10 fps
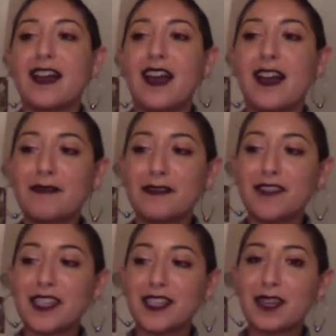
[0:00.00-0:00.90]
I'm
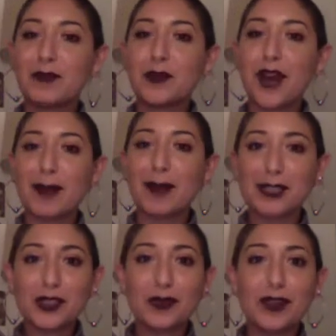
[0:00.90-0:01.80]
feeling perhaps a
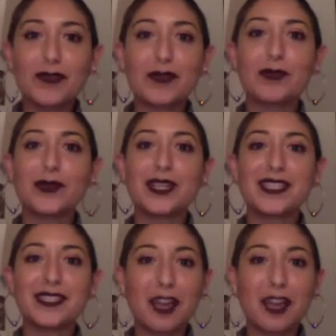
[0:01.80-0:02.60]
little bit of a breeze